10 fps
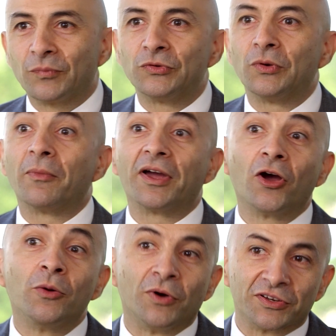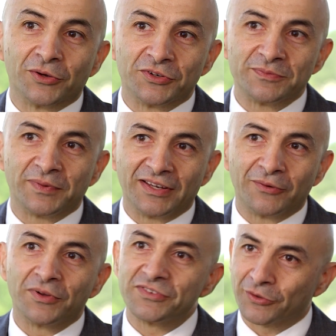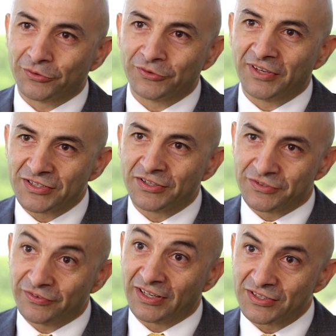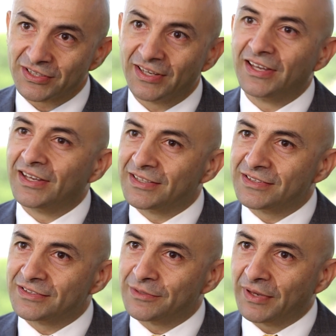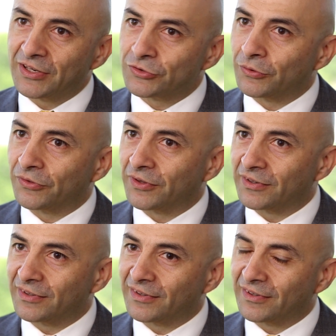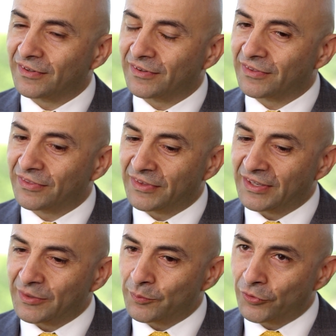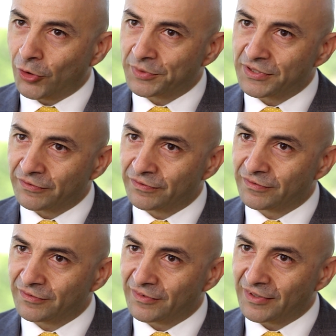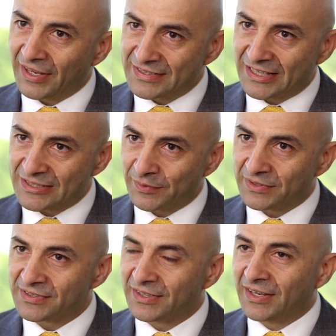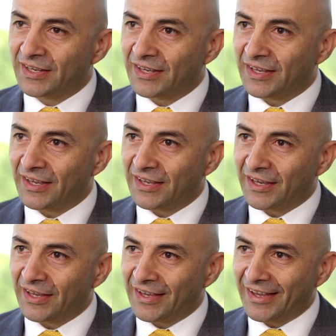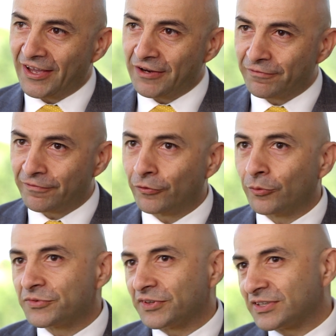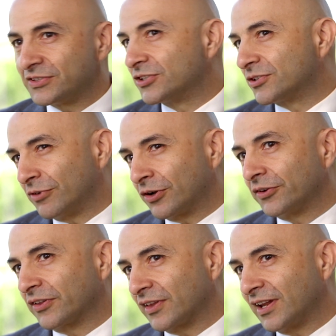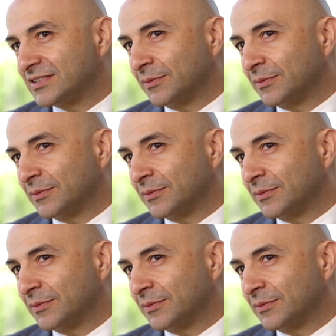doing my homework, so to speak, once the consultation has finished, to make sure that the preoperative assessment informs the decision regarding the lens